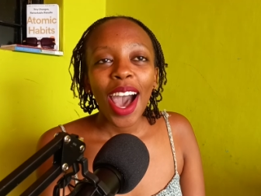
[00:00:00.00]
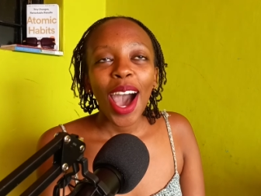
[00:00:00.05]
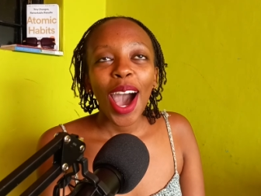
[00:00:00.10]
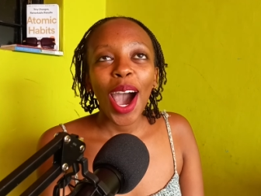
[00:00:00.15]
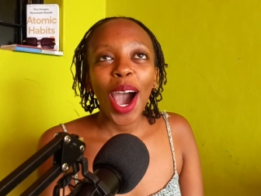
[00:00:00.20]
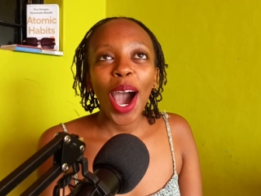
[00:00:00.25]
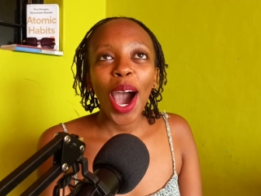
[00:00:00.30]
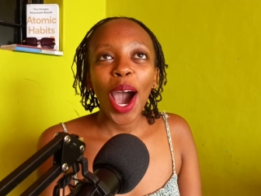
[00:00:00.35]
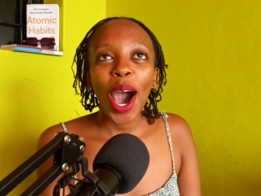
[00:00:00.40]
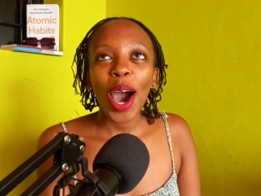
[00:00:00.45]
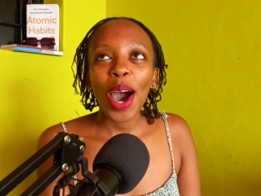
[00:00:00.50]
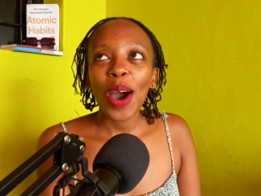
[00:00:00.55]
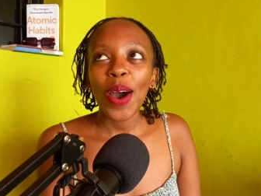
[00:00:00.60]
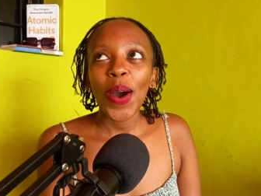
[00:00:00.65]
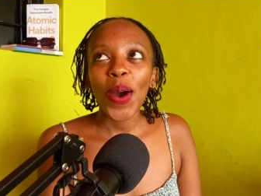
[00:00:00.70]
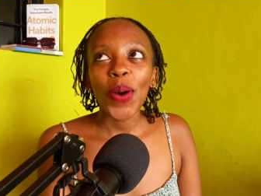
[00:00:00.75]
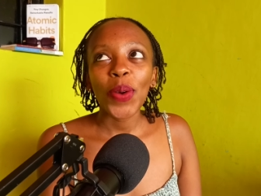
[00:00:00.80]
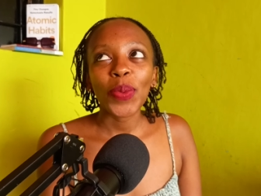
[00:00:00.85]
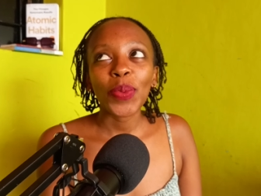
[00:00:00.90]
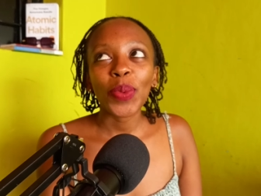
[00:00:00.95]

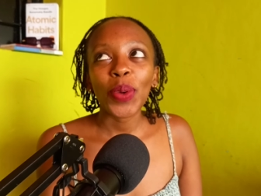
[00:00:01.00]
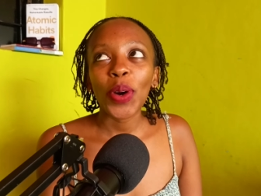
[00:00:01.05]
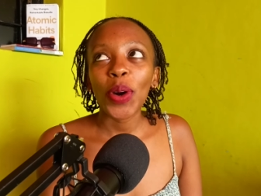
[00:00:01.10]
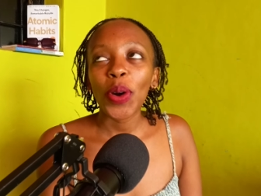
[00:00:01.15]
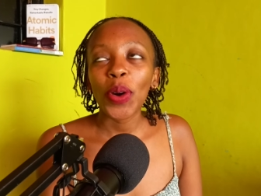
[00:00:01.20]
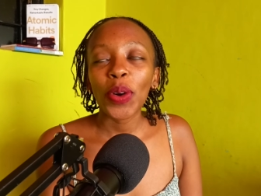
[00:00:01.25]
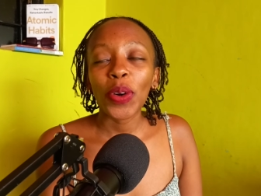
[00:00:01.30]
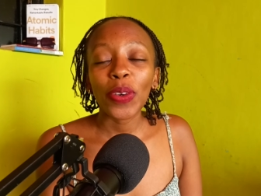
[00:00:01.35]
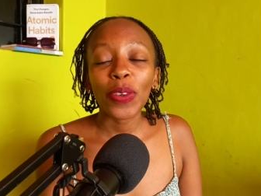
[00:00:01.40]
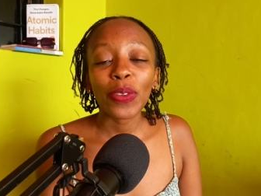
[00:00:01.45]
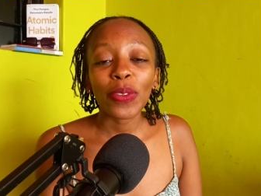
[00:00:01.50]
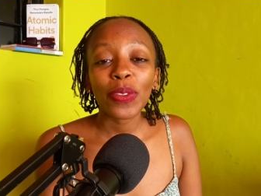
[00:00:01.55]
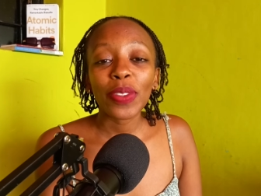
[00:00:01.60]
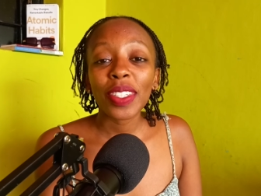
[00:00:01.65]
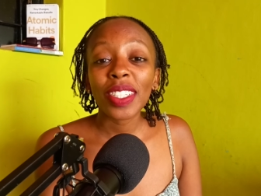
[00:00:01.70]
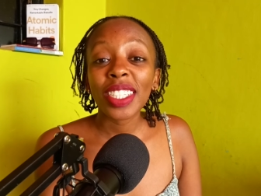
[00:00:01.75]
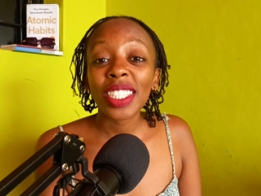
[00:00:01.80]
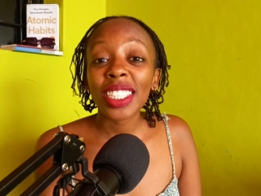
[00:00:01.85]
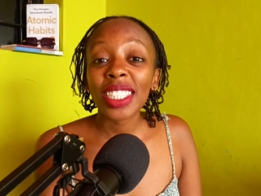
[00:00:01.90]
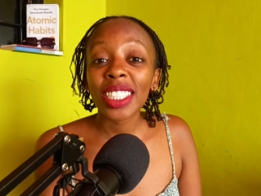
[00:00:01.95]
um, of
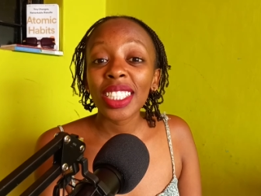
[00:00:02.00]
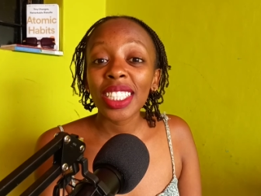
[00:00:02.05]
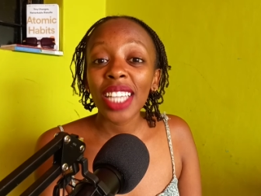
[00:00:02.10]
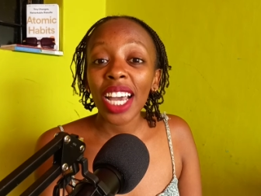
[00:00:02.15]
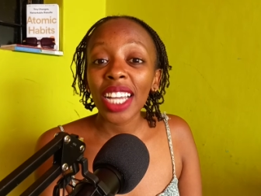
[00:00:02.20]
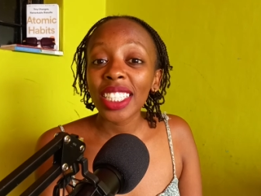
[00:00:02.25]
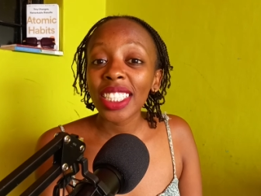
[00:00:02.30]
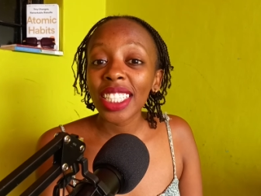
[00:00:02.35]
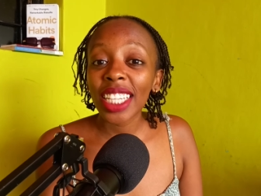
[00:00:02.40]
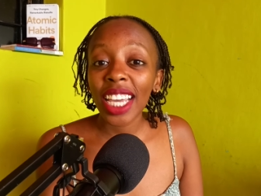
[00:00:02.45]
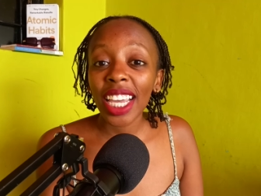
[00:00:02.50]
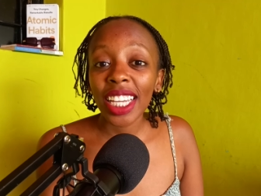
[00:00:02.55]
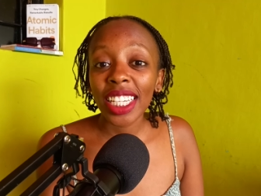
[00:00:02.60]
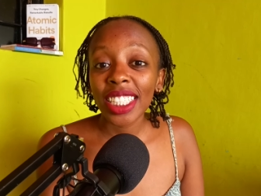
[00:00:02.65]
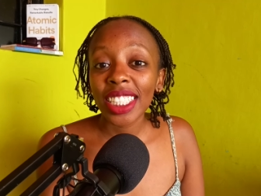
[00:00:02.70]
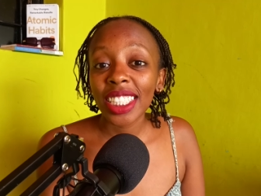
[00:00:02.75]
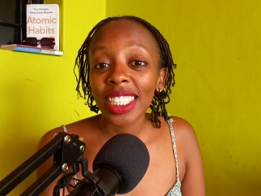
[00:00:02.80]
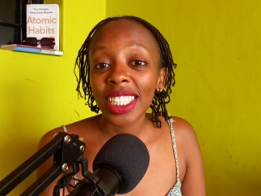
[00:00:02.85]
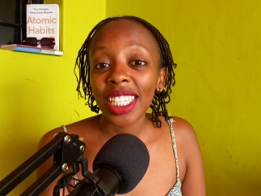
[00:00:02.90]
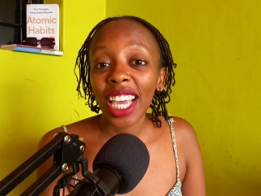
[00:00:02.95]

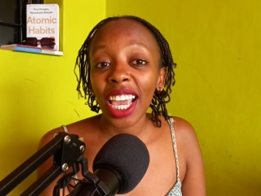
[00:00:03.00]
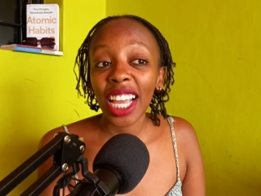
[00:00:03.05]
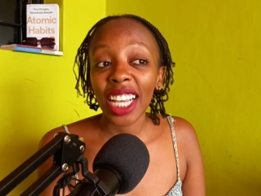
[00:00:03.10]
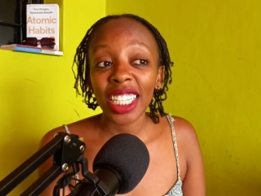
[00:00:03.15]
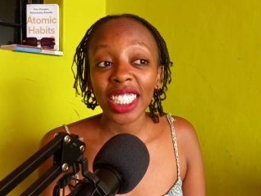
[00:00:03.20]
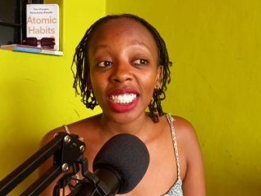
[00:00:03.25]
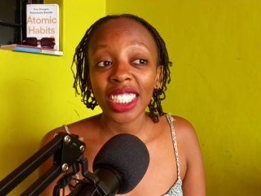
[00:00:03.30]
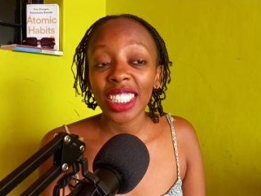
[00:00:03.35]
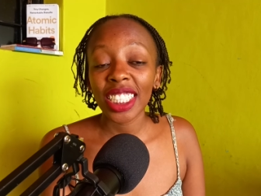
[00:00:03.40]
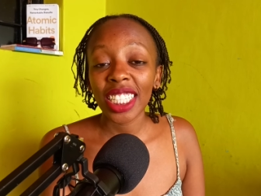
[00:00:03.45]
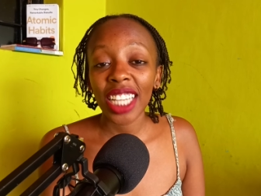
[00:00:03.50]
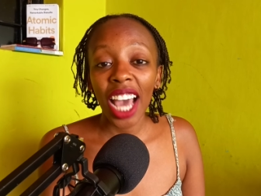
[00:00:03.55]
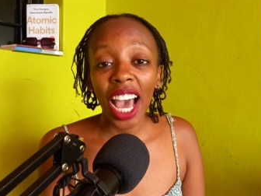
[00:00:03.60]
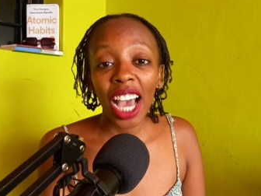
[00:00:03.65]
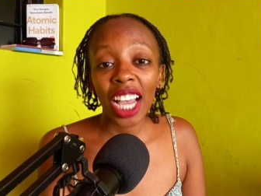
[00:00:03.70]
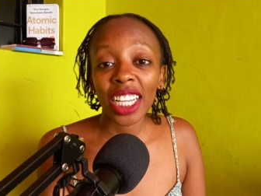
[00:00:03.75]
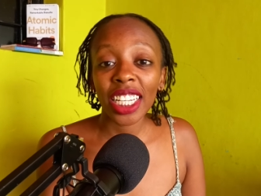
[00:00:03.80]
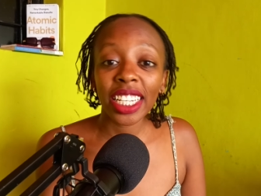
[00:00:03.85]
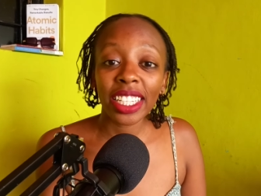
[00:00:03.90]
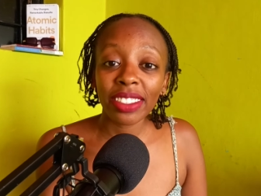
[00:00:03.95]
sadness and
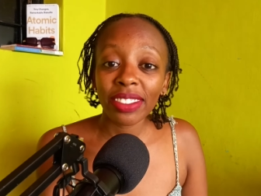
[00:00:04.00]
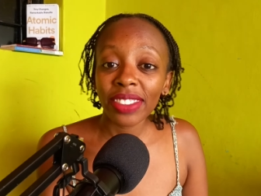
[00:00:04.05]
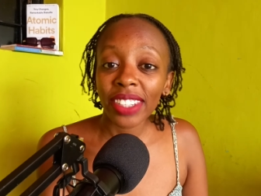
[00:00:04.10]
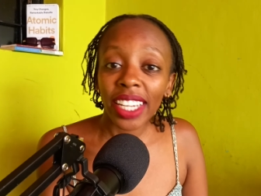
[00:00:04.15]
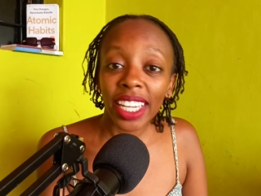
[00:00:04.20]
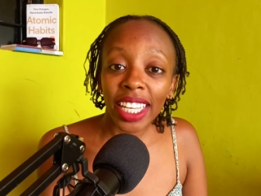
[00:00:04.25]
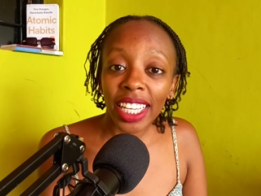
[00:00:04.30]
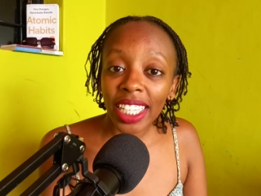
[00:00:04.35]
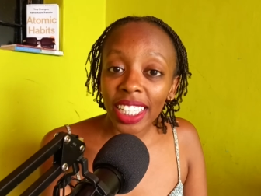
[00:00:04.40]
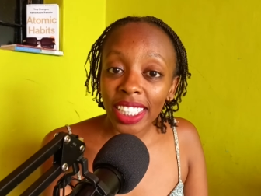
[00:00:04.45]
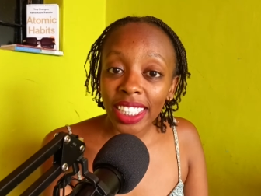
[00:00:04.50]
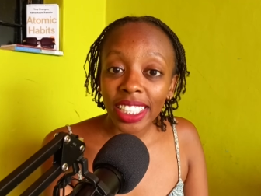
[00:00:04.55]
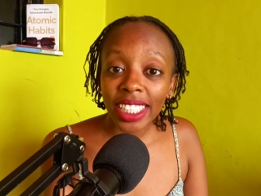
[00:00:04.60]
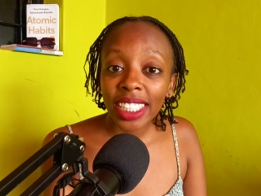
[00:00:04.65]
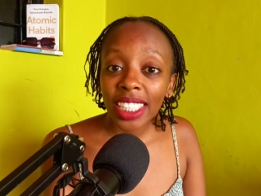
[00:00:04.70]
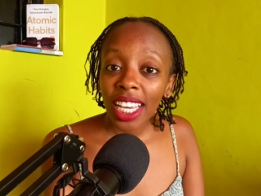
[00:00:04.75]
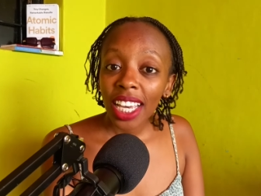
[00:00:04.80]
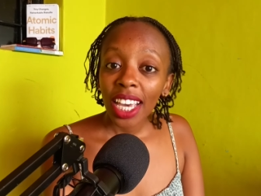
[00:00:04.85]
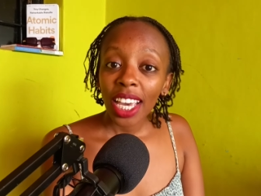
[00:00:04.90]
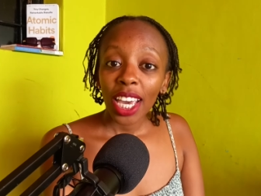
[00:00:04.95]
ugly feelings.
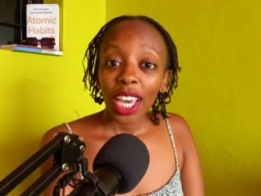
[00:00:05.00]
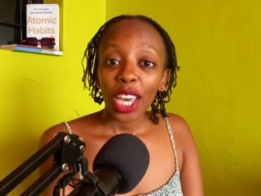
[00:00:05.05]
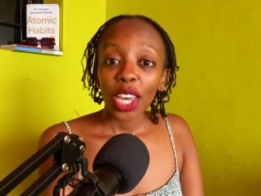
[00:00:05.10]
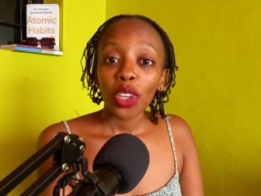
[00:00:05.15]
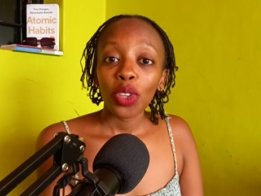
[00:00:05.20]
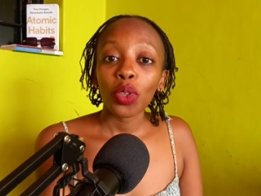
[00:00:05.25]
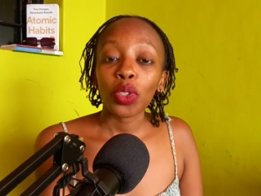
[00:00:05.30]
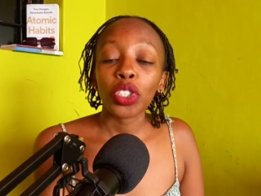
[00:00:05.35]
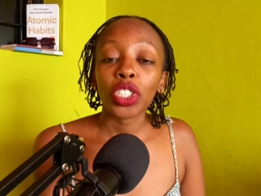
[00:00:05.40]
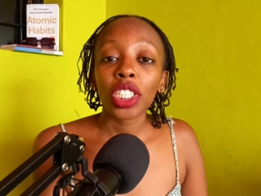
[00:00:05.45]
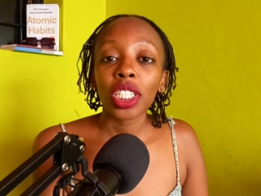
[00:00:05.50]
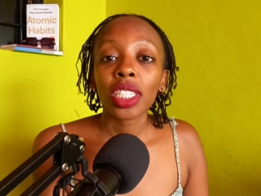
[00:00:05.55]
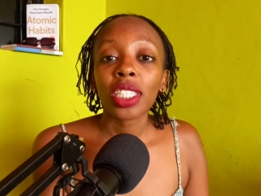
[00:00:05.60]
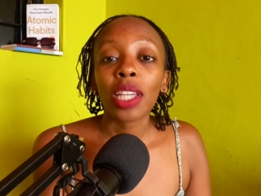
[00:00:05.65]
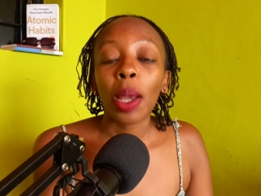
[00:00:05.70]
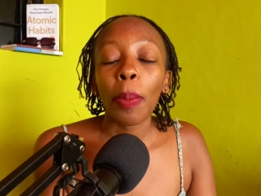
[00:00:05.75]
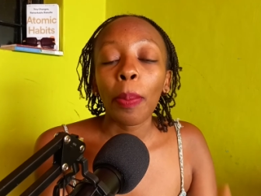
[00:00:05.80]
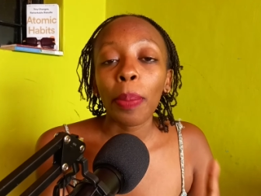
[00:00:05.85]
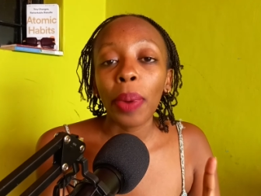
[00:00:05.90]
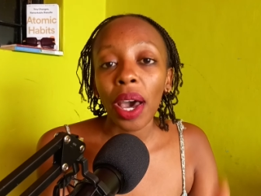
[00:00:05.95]
You're just a
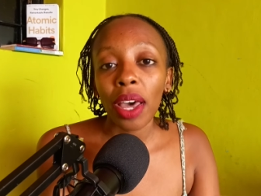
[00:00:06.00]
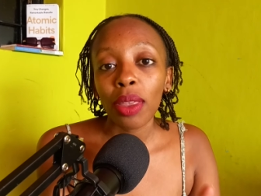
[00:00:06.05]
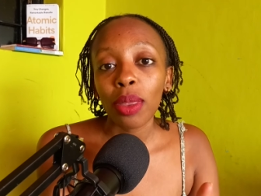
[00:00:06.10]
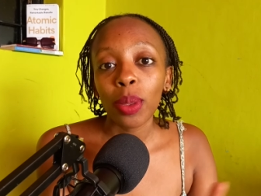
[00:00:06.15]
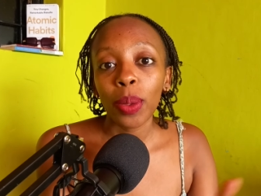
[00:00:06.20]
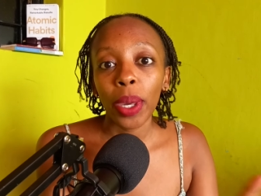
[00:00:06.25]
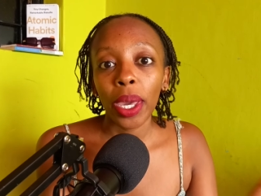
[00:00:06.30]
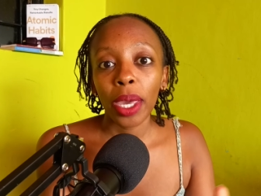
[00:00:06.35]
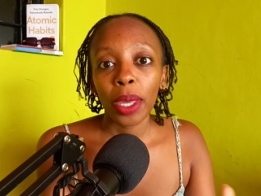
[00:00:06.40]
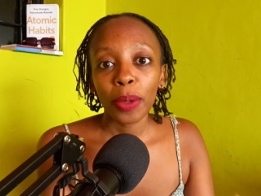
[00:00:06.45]
pathway.